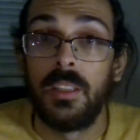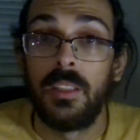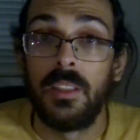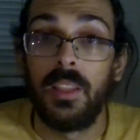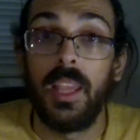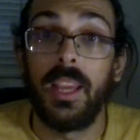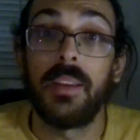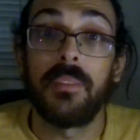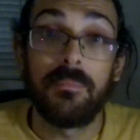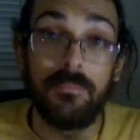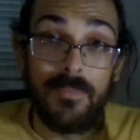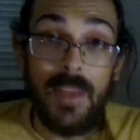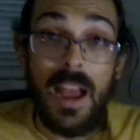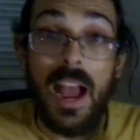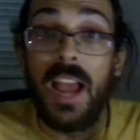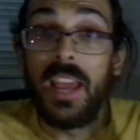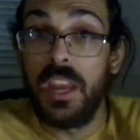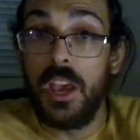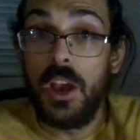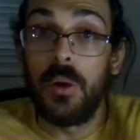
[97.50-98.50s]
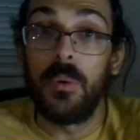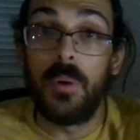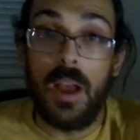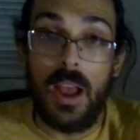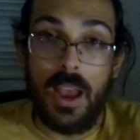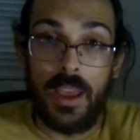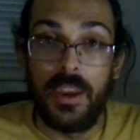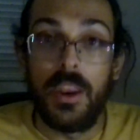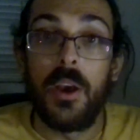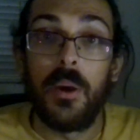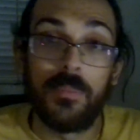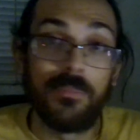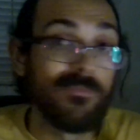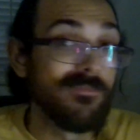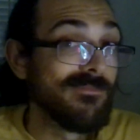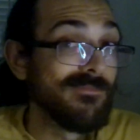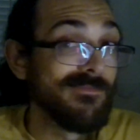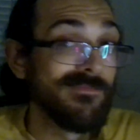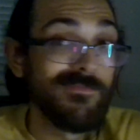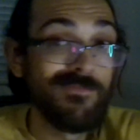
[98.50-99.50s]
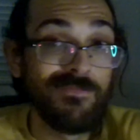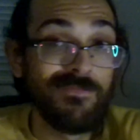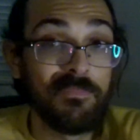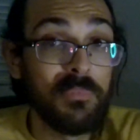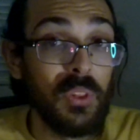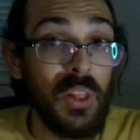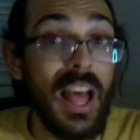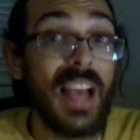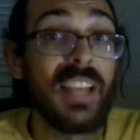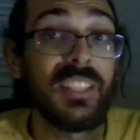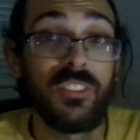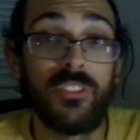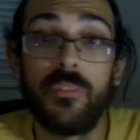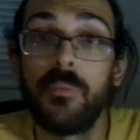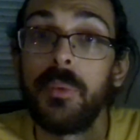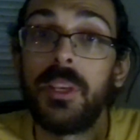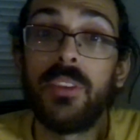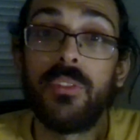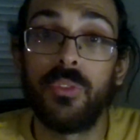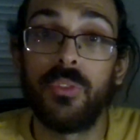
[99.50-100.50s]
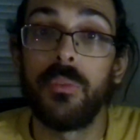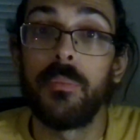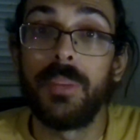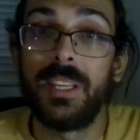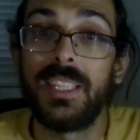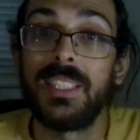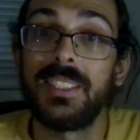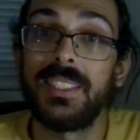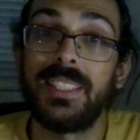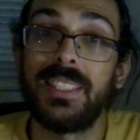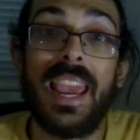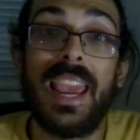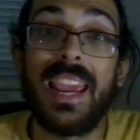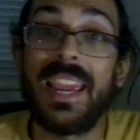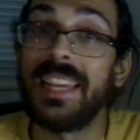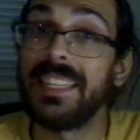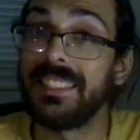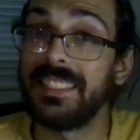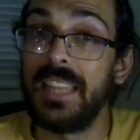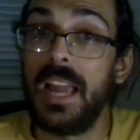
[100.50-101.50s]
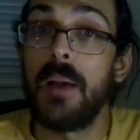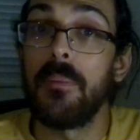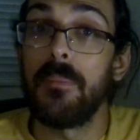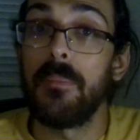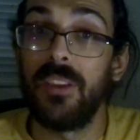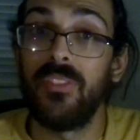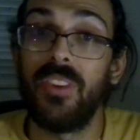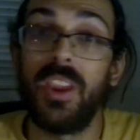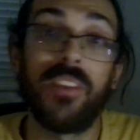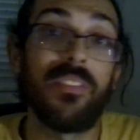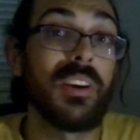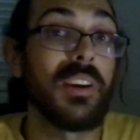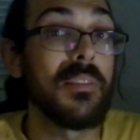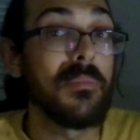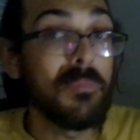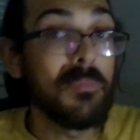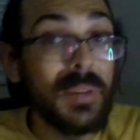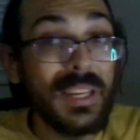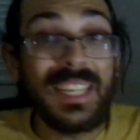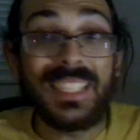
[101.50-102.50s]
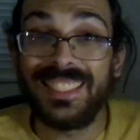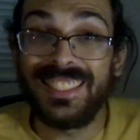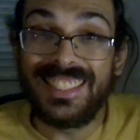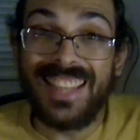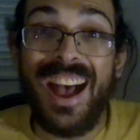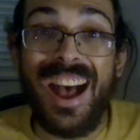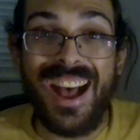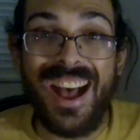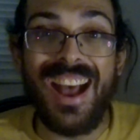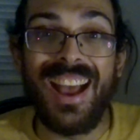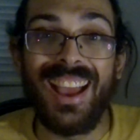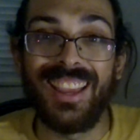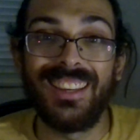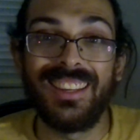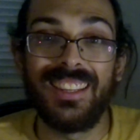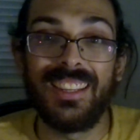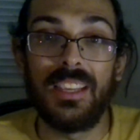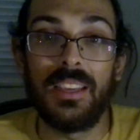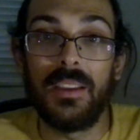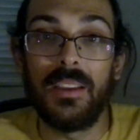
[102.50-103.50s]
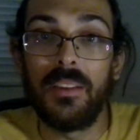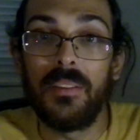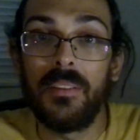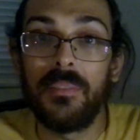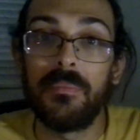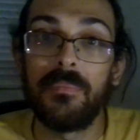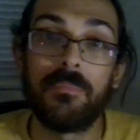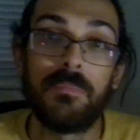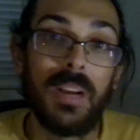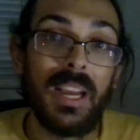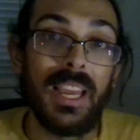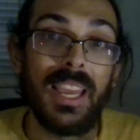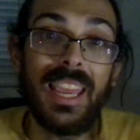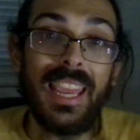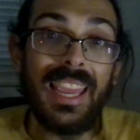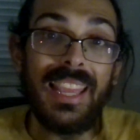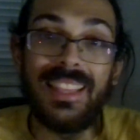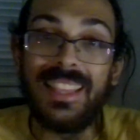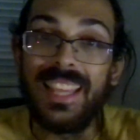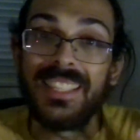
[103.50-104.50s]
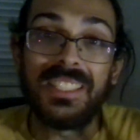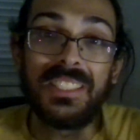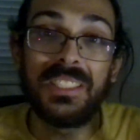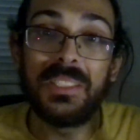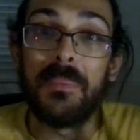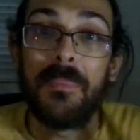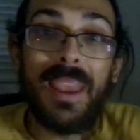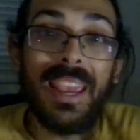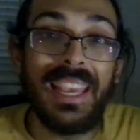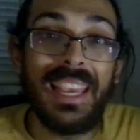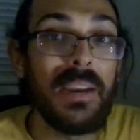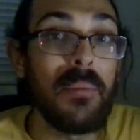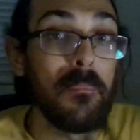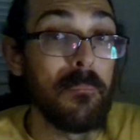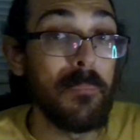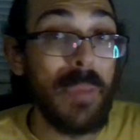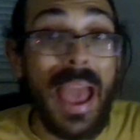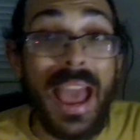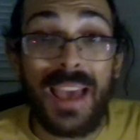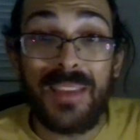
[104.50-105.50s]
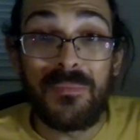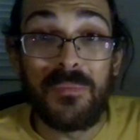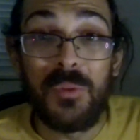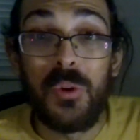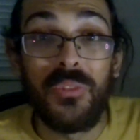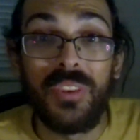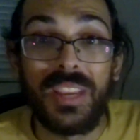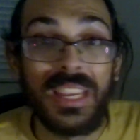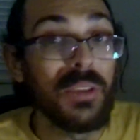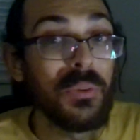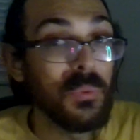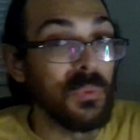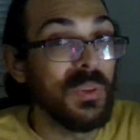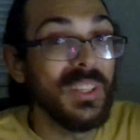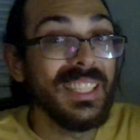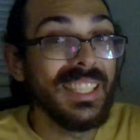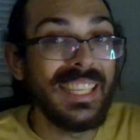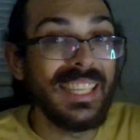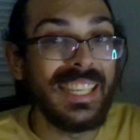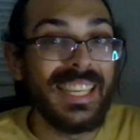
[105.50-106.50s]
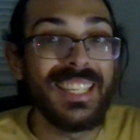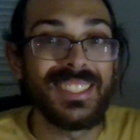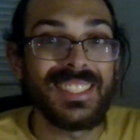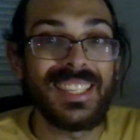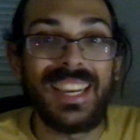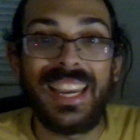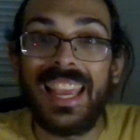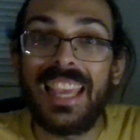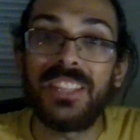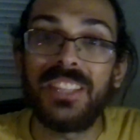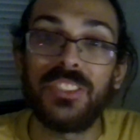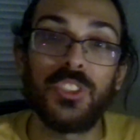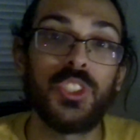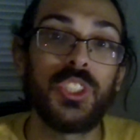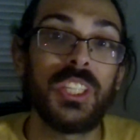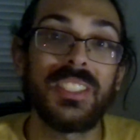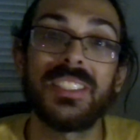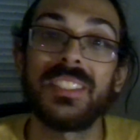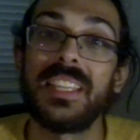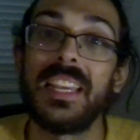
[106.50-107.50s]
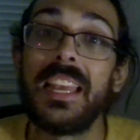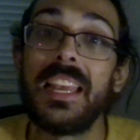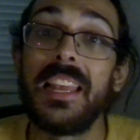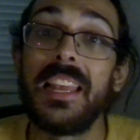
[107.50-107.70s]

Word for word: like, I know, I know. Blasphemy for me to say it's not my favorite, but it's not. But it, that doesn't make it a bad movie. It really isn't. It's just